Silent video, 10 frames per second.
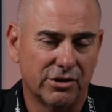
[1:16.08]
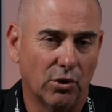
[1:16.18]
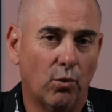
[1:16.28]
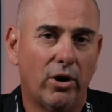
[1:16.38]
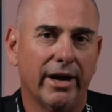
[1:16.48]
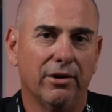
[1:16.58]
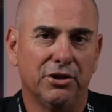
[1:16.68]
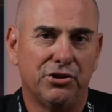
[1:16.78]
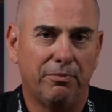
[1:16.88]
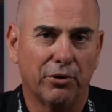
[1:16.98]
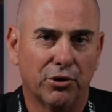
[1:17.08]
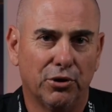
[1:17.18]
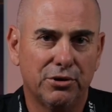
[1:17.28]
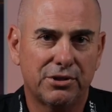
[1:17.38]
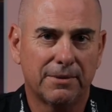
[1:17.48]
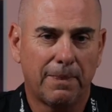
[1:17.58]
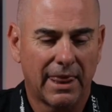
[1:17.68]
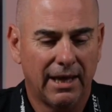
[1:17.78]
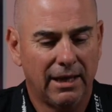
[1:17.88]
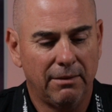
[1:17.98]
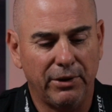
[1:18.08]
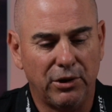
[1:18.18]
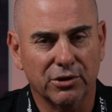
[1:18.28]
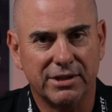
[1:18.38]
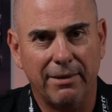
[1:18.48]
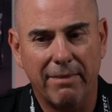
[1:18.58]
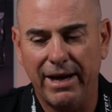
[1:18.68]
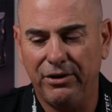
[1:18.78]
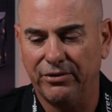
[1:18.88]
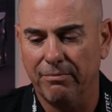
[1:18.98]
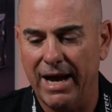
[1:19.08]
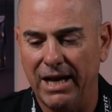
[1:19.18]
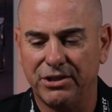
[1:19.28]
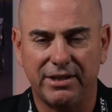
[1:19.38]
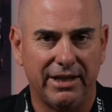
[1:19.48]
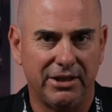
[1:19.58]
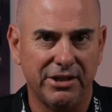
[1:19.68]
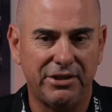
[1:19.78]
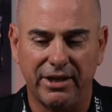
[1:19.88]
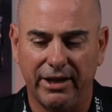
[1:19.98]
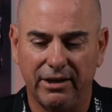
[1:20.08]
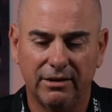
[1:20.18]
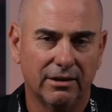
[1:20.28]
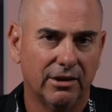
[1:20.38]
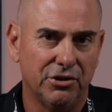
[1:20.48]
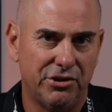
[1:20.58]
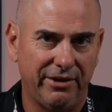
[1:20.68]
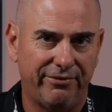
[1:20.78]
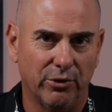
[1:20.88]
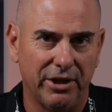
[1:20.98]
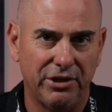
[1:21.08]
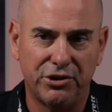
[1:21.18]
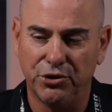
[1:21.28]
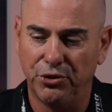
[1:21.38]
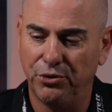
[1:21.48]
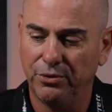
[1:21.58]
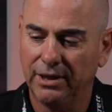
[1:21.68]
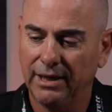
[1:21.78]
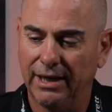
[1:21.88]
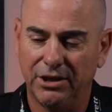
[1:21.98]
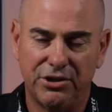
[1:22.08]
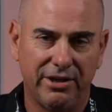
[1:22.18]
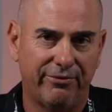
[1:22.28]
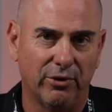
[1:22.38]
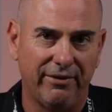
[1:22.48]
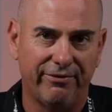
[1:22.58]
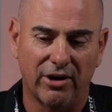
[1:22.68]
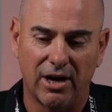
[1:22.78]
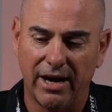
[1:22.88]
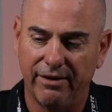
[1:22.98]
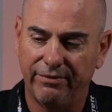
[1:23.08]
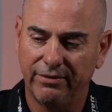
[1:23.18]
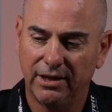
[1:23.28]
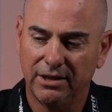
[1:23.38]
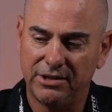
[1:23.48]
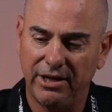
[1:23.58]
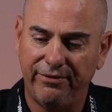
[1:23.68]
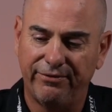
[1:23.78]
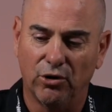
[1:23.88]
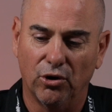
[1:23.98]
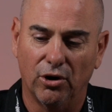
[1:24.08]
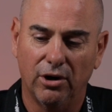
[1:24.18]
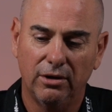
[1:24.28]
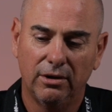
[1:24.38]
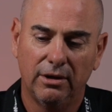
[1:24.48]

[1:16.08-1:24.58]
So why only supercores? Because they're made to match the existing G42 and G45, T4